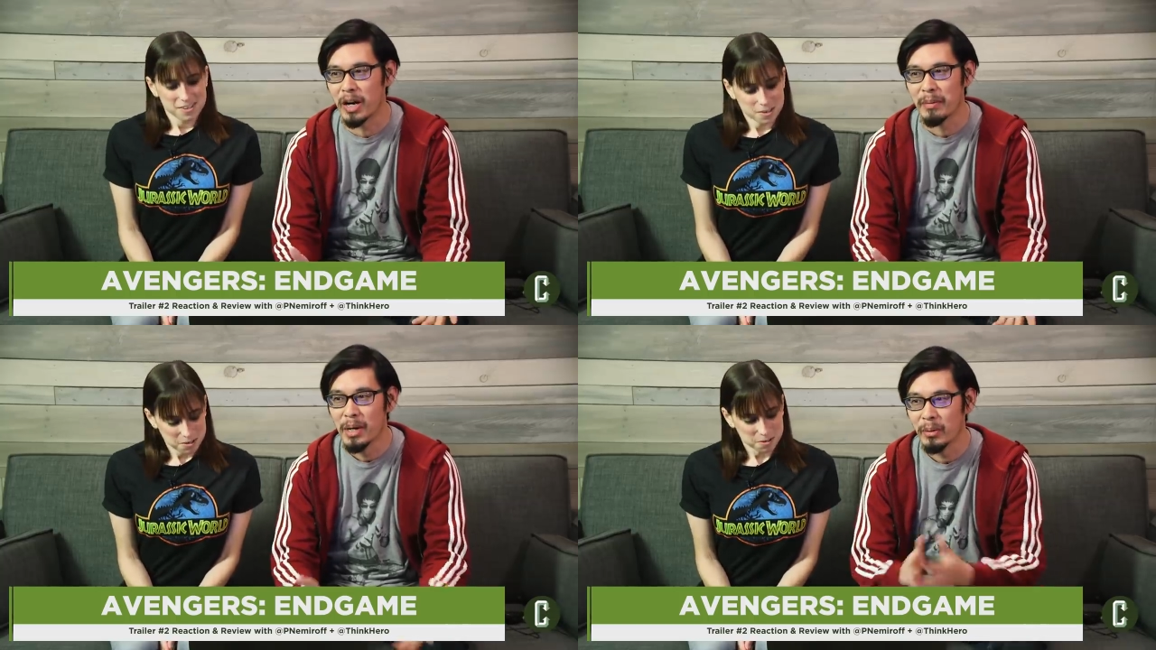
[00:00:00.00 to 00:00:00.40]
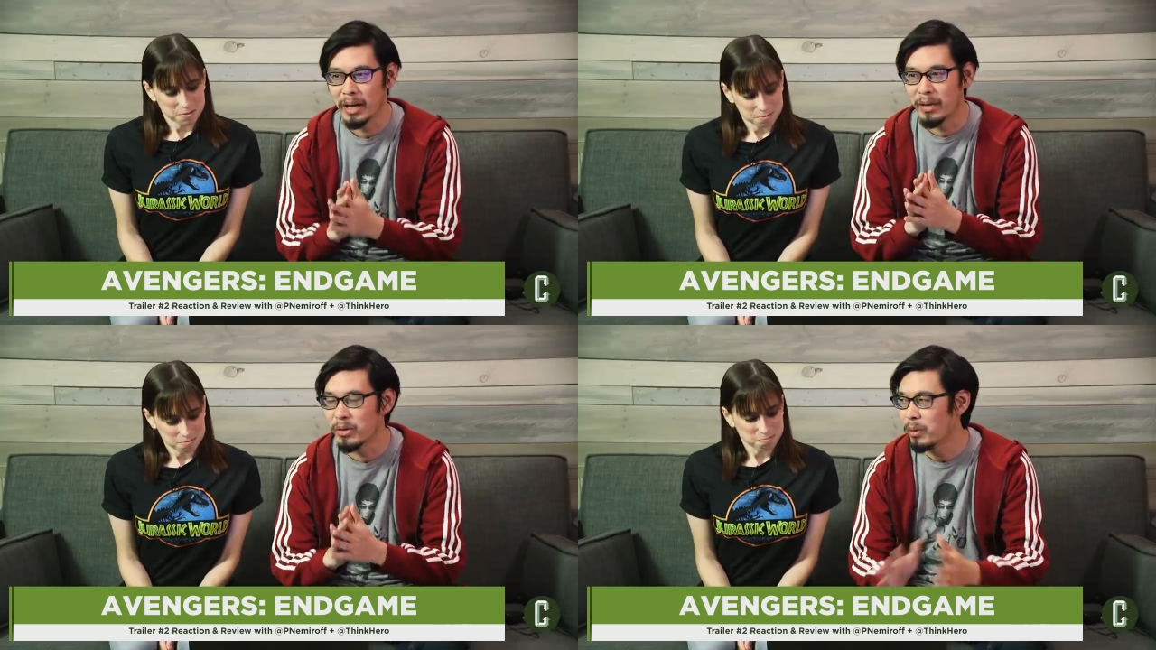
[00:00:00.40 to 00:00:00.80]
Speaker 1: drop.
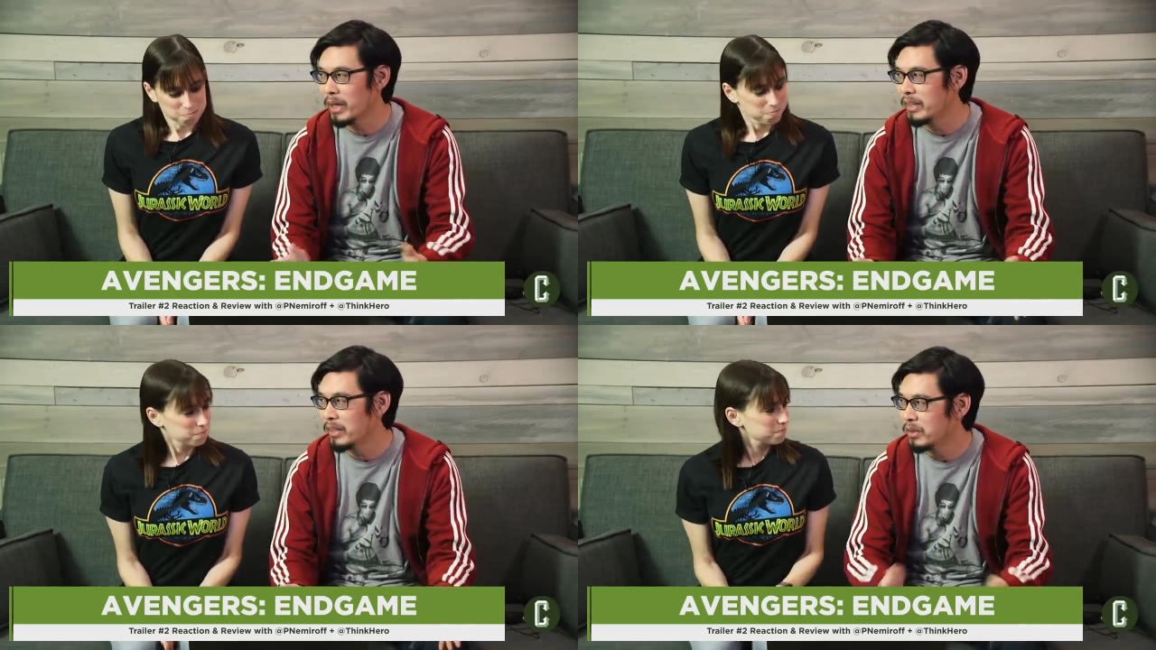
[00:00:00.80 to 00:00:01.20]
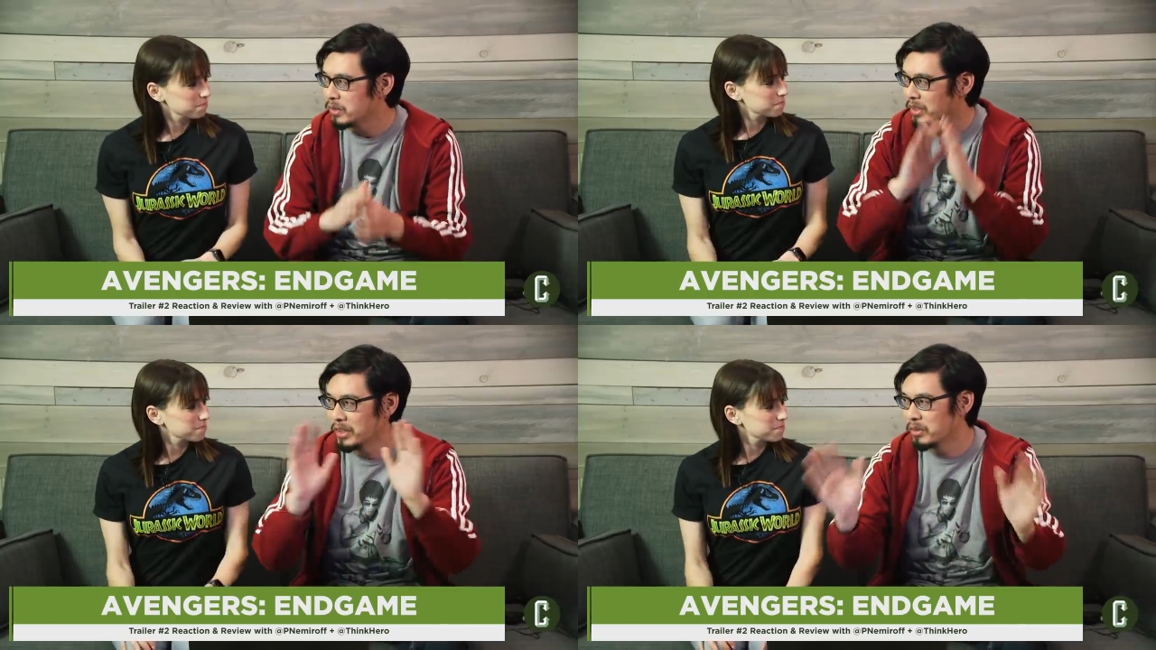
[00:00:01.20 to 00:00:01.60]
We had no idea,
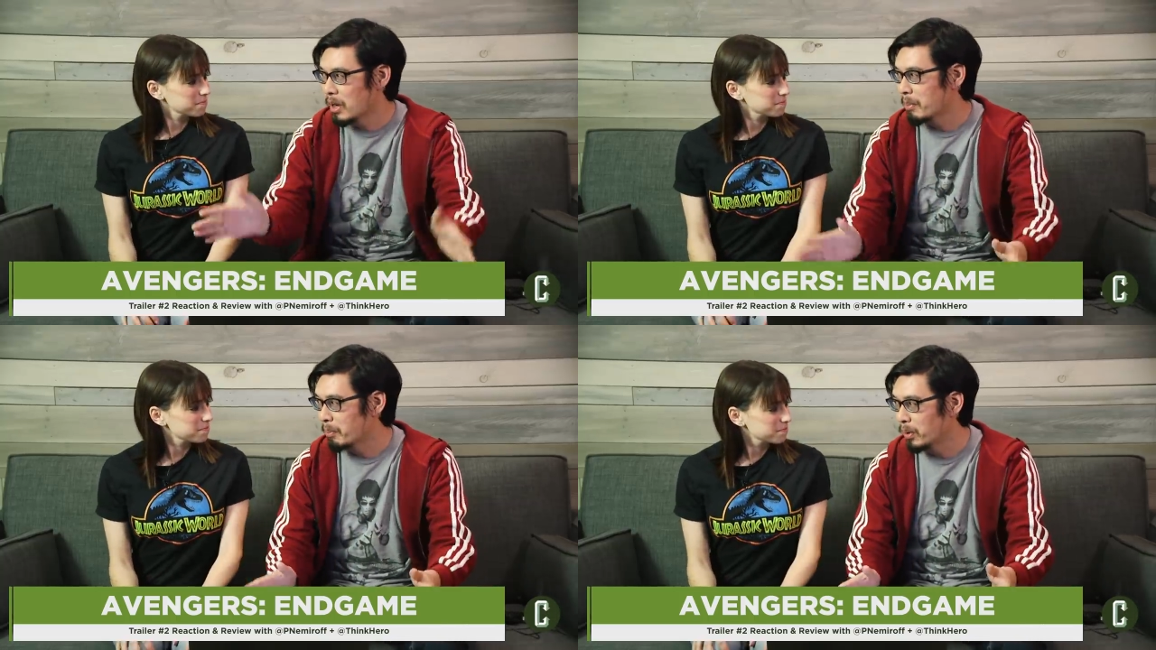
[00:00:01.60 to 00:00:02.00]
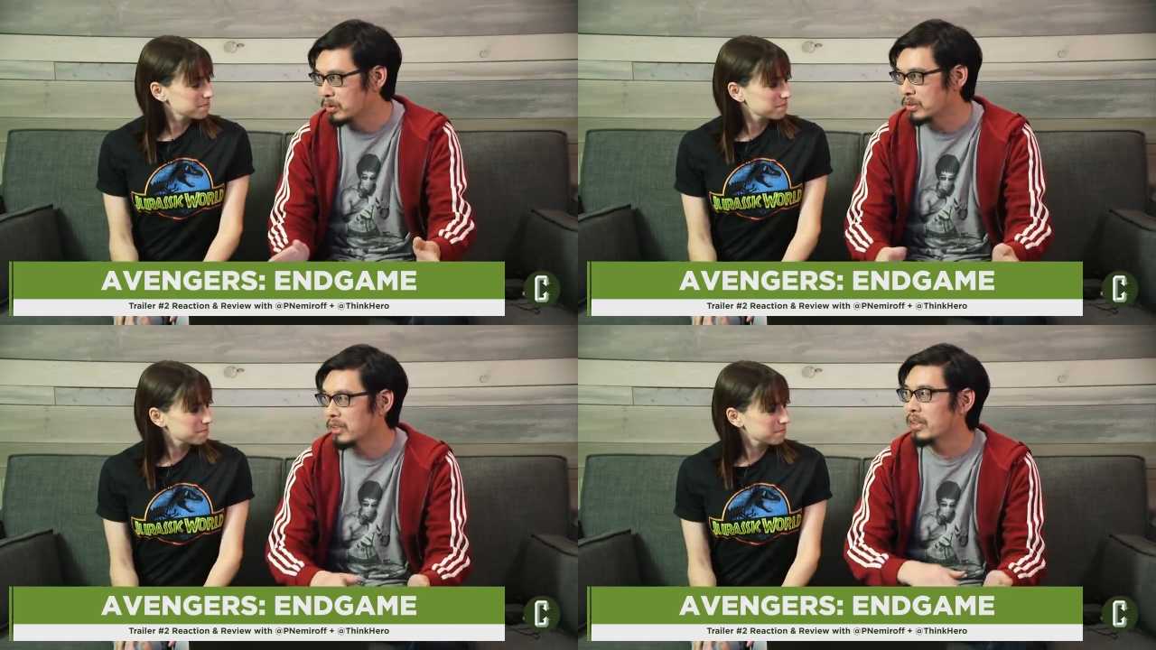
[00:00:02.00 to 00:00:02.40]
usually they drop a
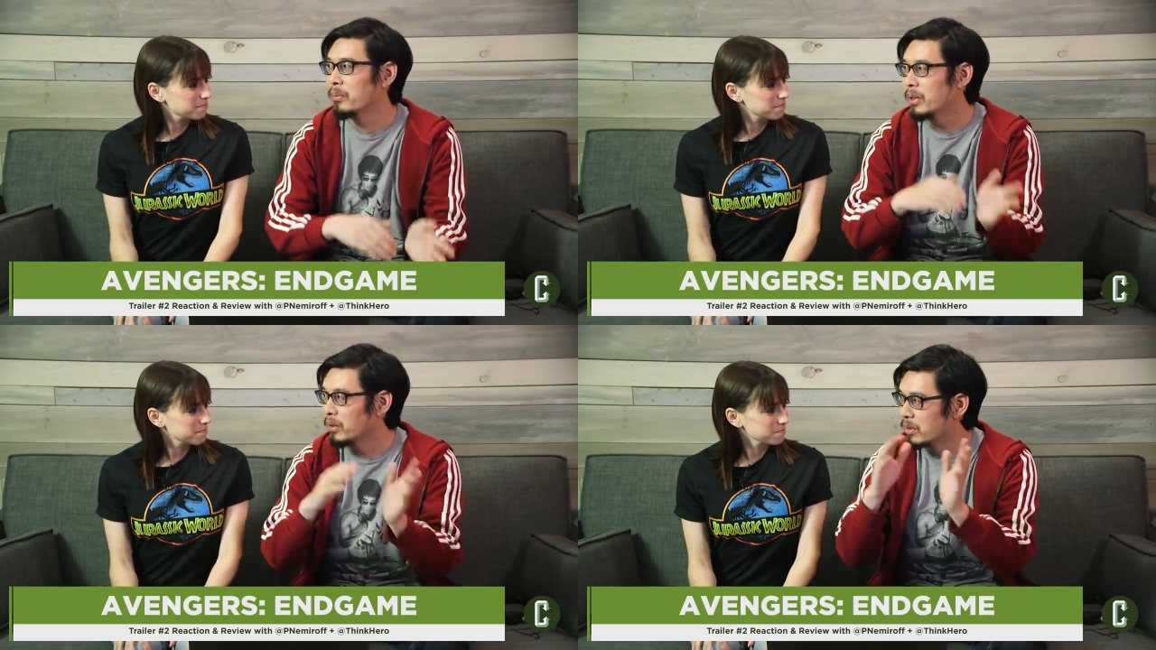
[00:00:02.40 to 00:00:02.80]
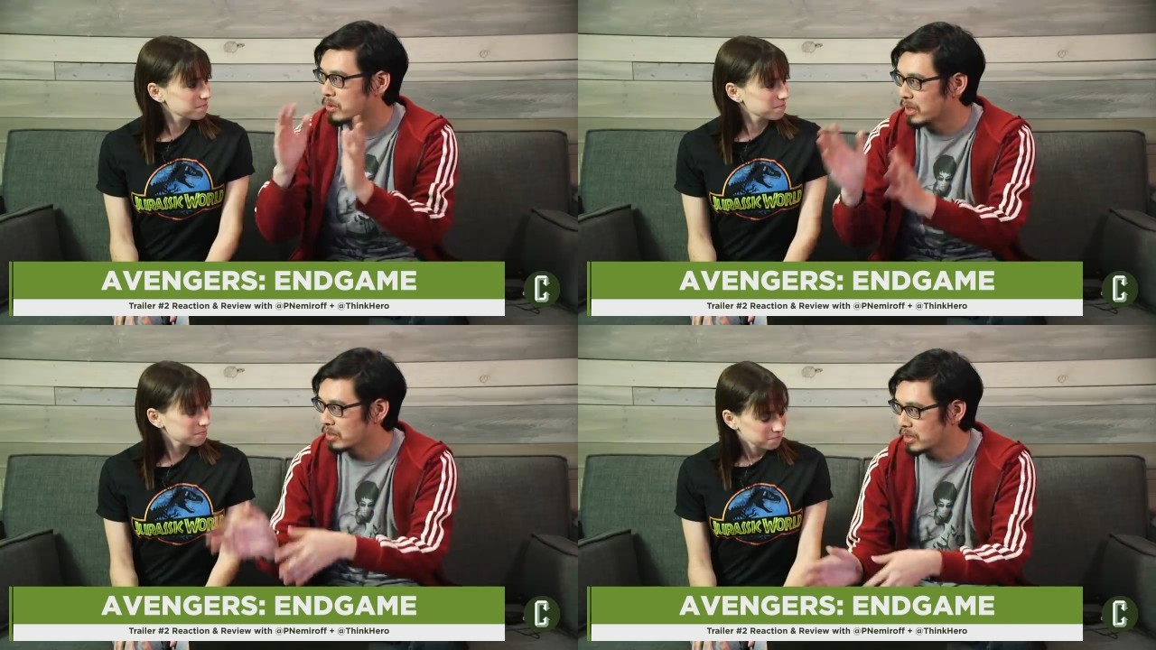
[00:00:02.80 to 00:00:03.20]
poster and then we know the
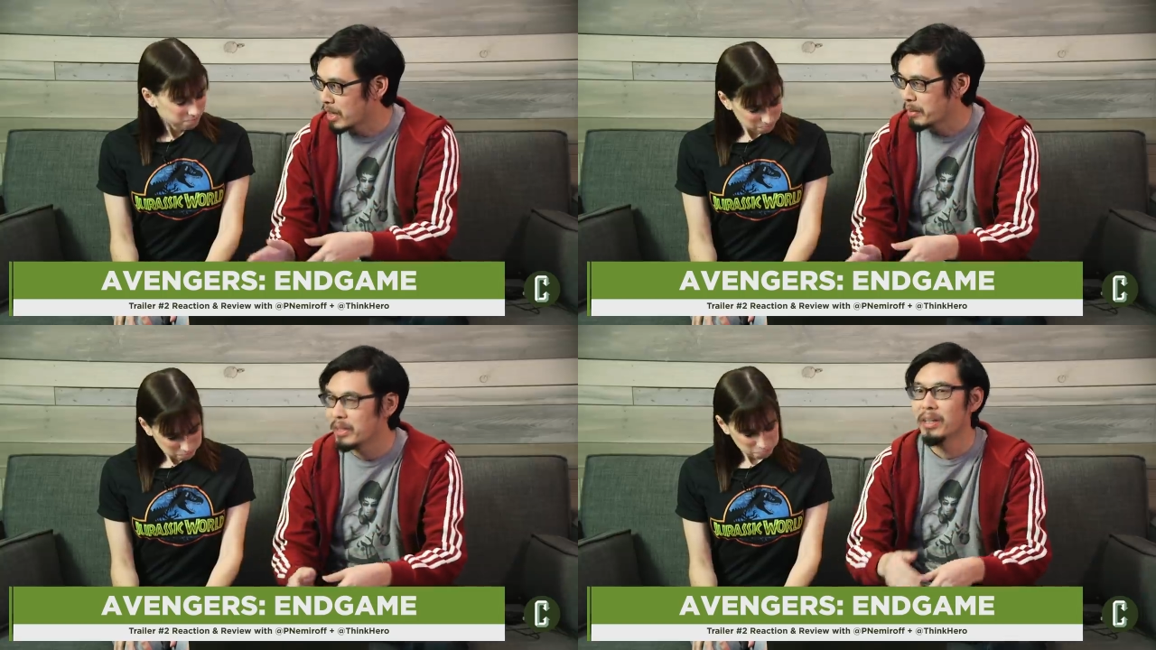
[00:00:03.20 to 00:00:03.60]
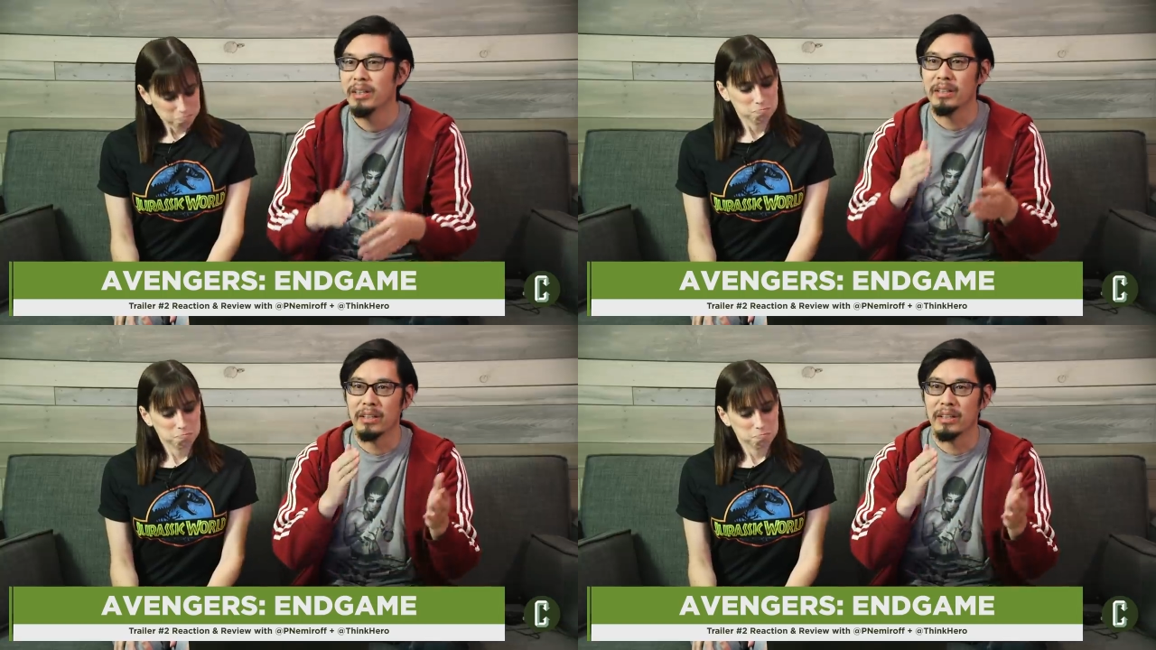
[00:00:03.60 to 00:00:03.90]
trailer's coming.